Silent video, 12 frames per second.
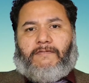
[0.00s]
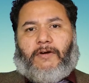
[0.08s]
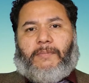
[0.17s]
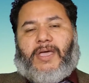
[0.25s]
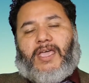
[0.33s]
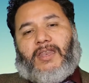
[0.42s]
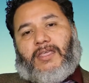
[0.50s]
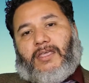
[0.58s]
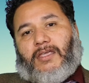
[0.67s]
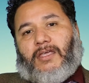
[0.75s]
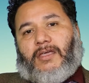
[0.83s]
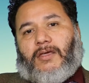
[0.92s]
For
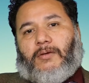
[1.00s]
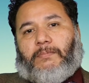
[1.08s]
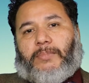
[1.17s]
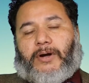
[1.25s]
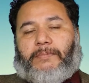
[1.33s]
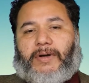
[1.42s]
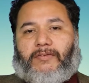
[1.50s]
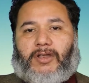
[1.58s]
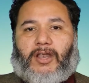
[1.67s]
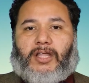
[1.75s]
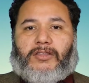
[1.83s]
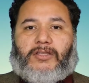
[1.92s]
many,
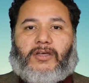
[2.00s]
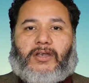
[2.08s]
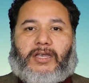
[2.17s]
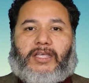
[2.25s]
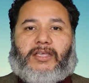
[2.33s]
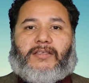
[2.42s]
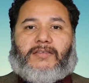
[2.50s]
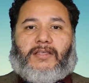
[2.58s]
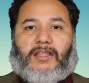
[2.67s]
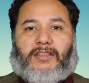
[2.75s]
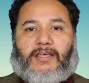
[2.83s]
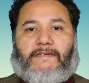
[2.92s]
Burberry London is
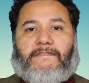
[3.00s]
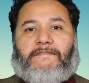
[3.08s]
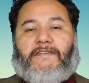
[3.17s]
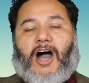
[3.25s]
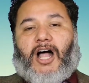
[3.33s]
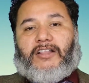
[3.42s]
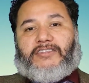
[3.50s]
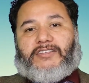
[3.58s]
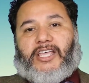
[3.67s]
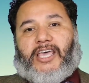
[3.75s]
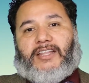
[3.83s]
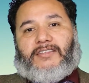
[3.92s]
the fall
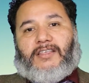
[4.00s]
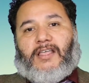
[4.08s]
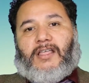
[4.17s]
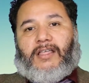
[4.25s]
scent.